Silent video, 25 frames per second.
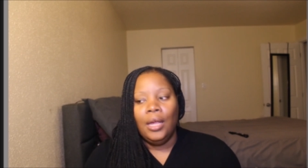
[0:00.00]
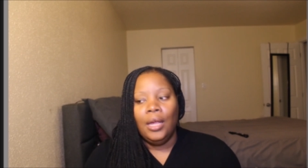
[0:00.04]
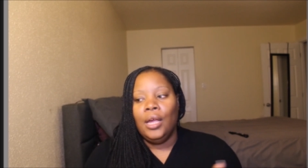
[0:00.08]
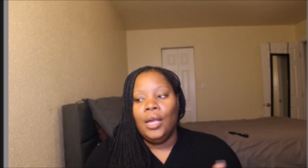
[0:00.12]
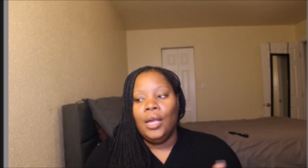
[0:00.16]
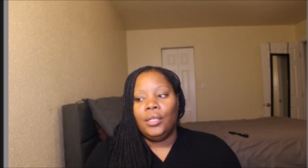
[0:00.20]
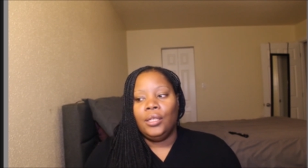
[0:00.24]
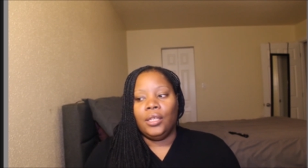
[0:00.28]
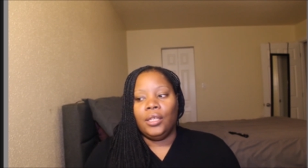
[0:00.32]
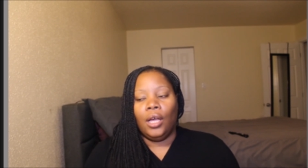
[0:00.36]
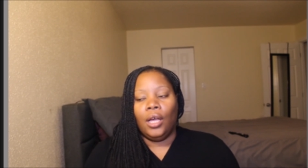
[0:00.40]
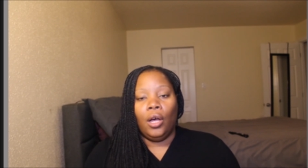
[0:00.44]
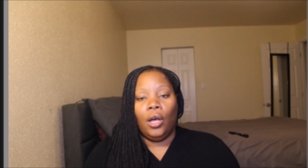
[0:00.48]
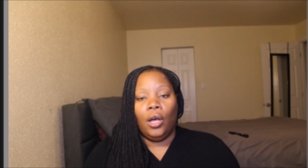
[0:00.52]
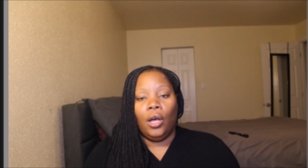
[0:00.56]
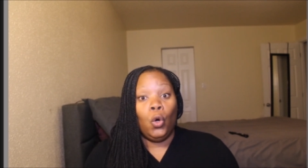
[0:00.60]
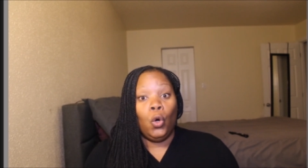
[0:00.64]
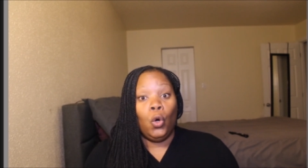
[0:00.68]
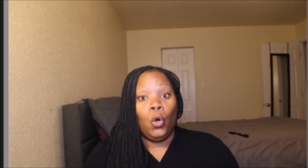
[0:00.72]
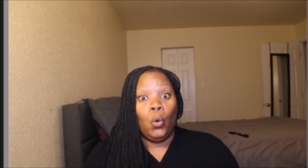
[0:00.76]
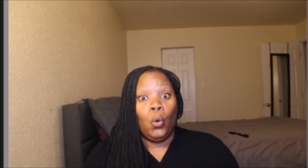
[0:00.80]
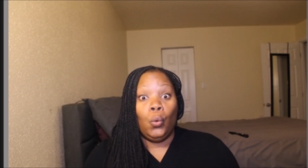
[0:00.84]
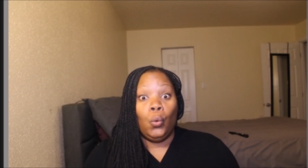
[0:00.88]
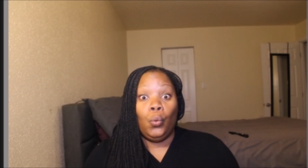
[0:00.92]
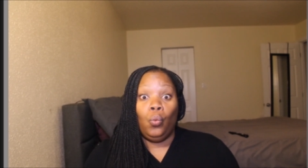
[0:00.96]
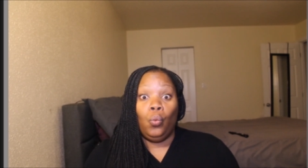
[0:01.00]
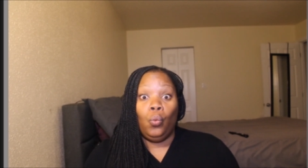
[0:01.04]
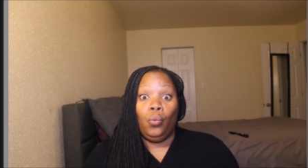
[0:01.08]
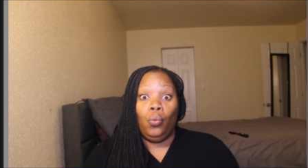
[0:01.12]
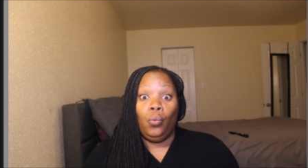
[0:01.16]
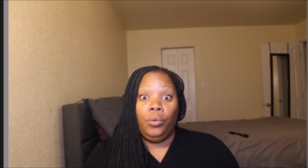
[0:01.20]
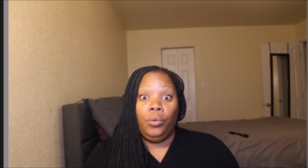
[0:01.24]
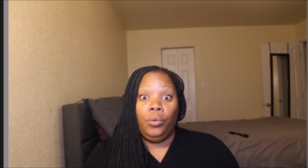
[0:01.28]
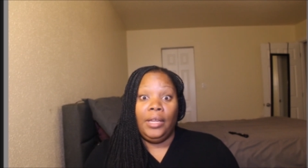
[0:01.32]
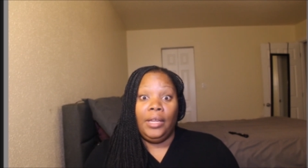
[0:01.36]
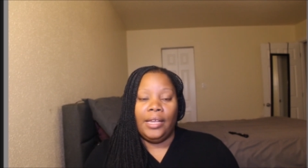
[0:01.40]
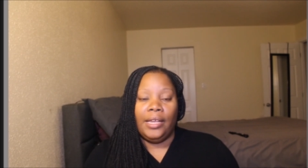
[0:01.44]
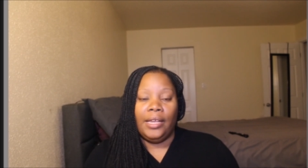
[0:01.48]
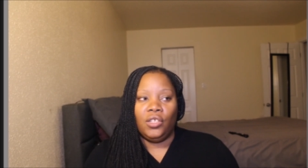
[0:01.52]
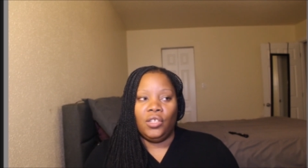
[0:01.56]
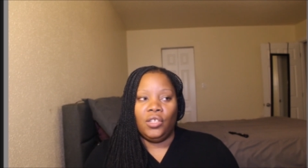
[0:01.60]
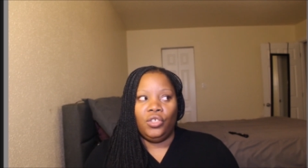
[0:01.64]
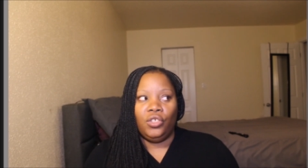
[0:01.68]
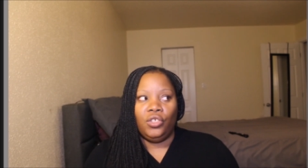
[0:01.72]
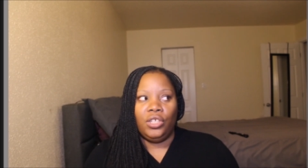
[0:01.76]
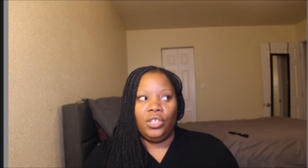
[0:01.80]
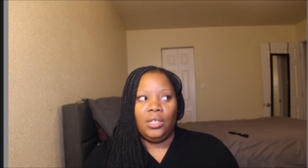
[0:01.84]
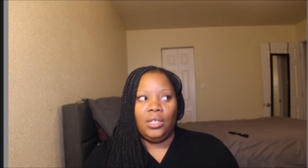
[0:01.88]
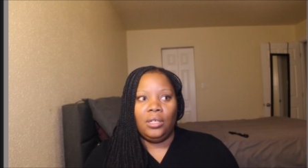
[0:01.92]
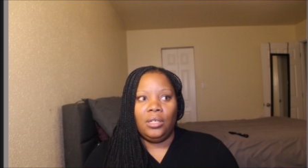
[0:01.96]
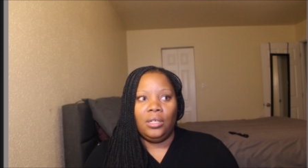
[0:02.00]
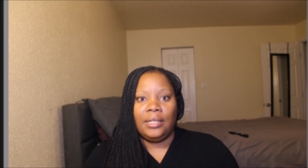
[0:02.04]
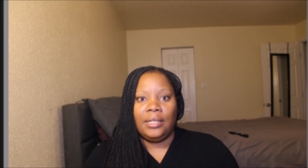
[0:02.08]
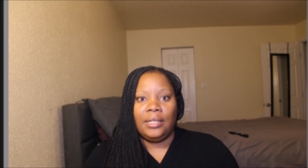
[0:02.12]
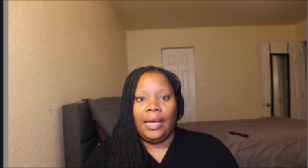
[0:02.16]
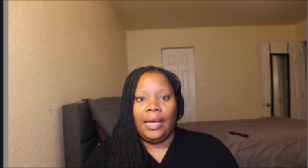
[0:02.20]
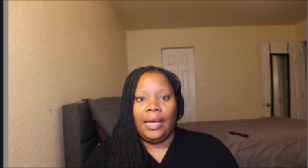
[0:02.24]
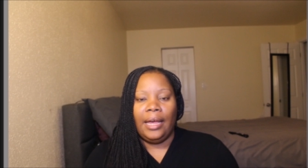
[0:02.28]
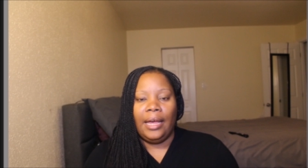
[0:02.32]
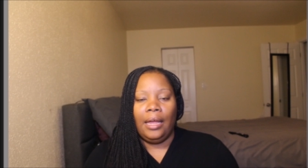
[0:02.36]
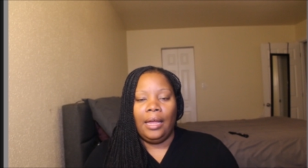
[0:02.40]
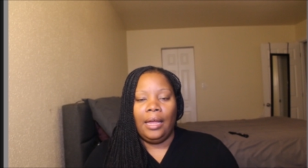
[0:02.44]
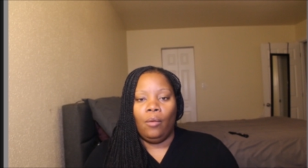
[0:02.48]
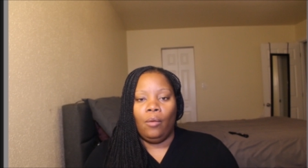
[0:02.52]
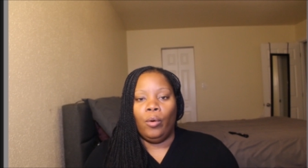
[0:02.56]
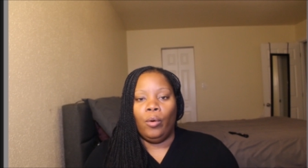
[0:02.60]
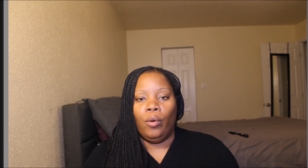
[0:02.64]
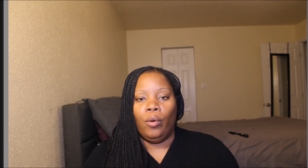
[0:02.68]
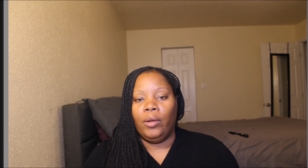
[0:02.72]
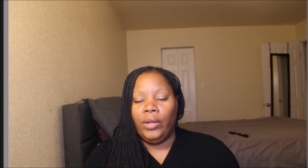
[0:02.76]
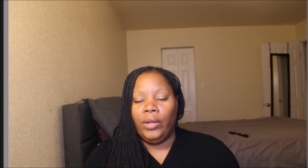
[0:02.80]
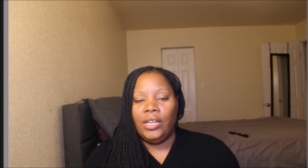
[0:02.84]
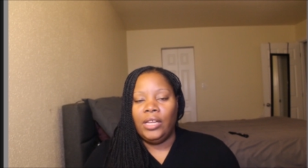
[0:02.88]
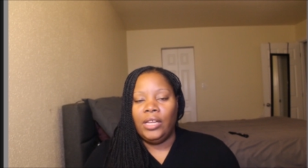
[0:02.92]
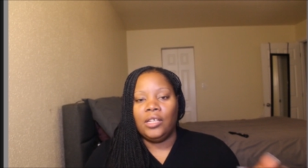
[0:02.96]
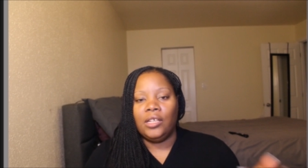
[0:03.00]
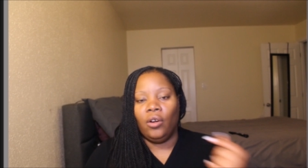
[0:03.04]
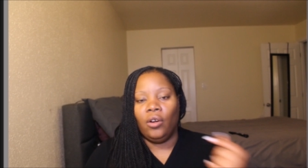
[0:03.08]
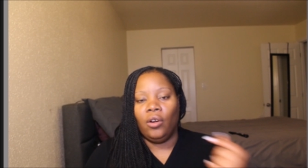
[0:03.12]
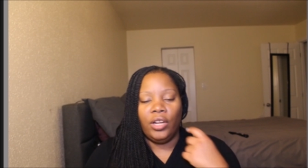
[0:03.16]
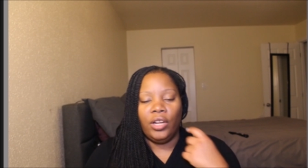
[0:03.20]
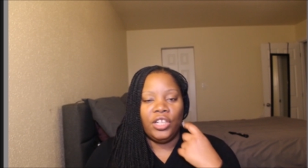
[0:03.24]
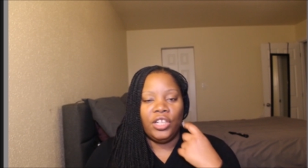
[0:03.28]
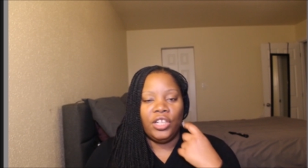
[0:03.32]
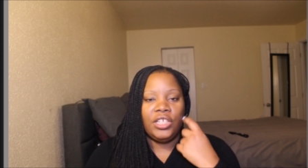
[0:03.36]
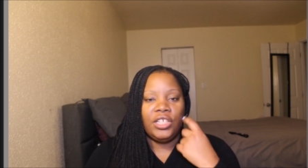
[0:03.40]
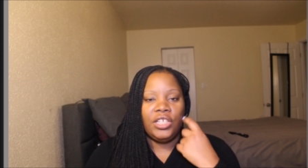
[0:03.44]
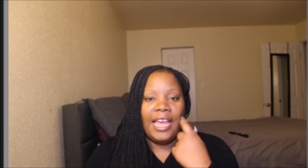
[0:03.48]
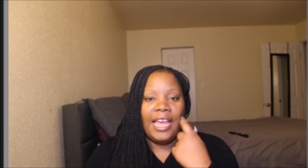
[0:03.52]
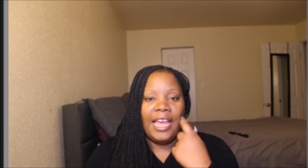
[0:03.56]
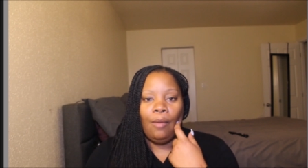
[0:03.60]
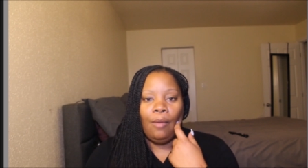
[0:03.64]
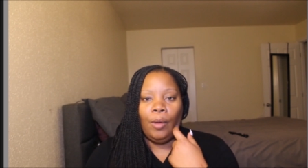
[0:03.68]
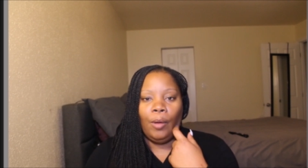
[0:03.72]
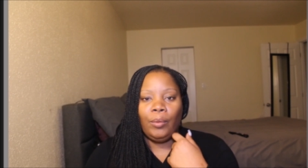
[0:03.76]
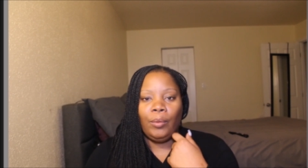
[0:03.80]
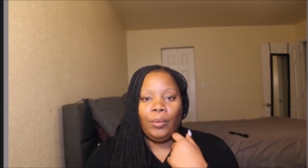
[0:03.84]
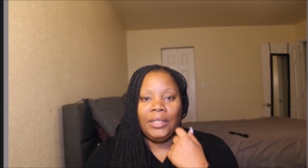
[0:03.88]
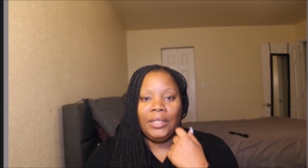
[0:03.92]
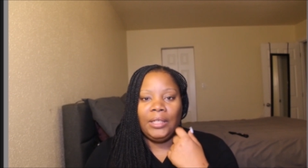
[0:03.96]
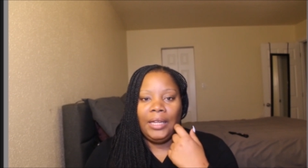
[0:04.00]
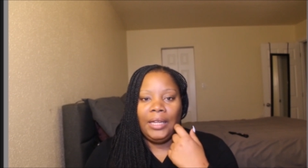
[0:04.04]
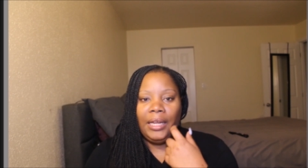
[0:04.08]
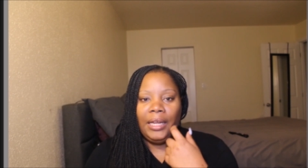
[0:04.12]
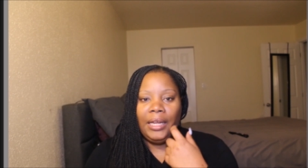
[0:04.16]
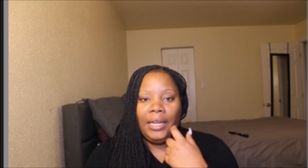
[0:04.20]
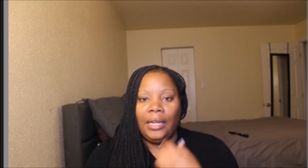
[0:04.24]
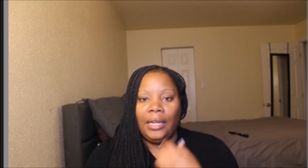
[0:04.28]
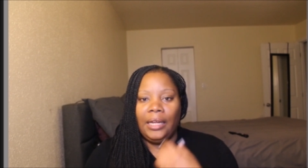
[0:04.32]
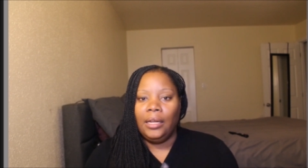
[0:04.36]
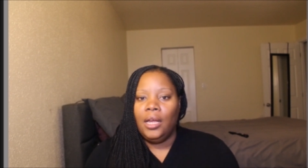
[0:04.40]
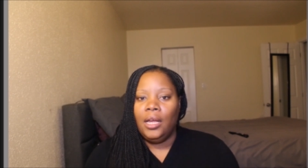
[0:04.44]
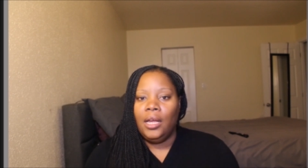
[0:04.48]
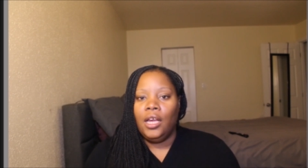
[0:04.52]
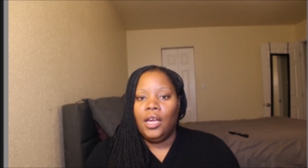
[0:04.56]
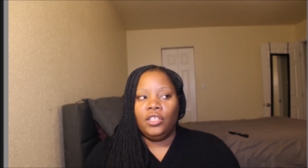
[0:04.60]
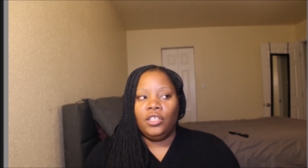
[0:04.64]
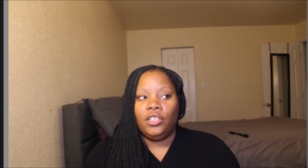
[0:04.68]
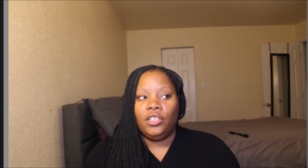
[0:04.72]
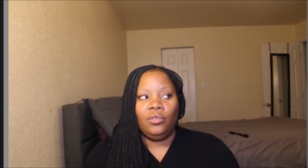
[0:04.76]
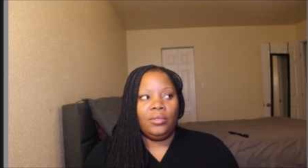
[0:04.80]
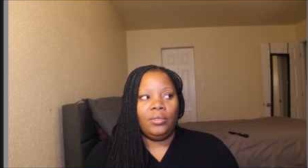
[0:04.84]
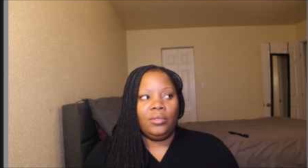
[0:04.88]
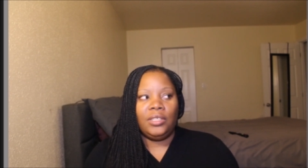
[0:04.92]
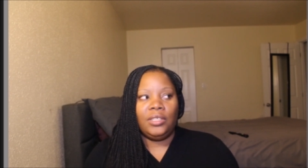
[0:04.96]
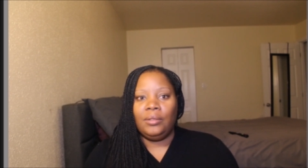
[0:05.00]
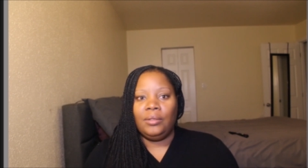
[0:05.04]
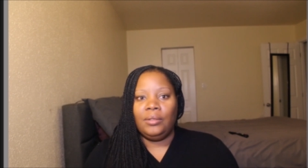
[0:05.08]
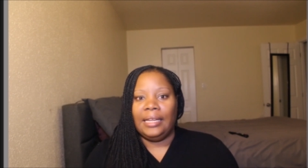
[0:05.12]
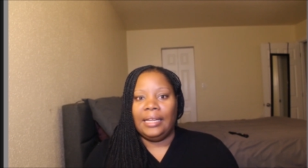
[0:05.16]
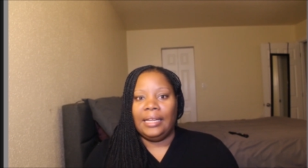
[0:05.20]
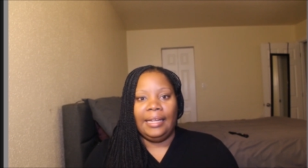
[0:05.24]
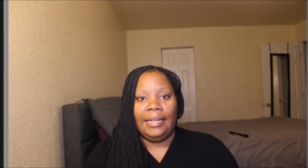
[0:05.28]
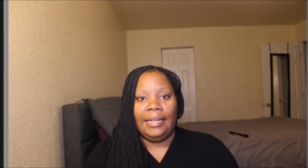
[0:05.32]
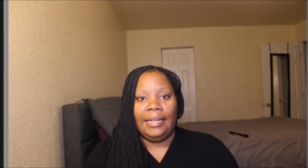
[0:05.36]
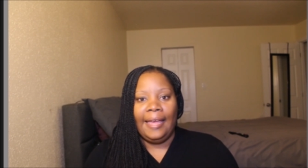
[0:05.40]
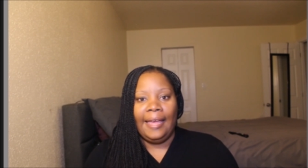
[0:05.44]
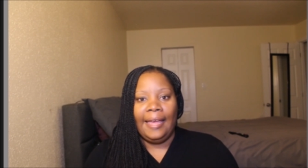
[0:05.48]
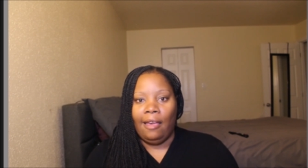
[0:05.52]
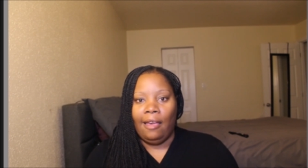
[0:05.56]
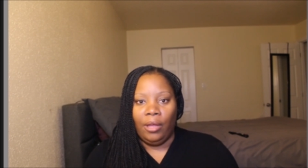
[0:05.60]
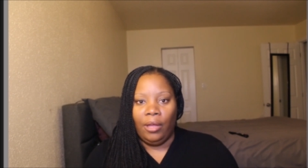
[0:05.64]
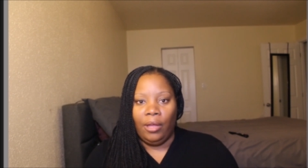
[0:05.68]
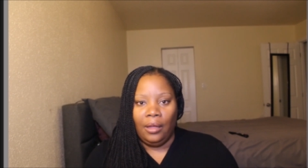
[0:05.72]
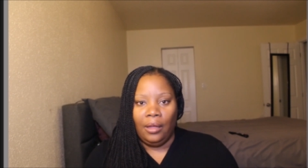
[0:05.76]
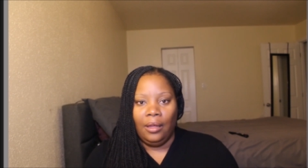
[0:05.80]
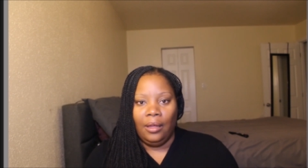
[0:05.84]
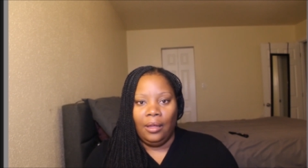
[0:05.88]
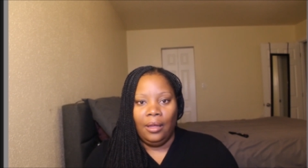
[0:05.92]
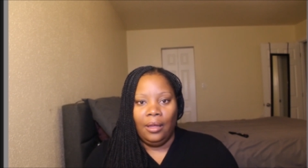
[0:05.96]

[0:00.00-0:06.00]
So yeah, so Gigi's like, well, when he told her that she came up clean, she was like, it can't be,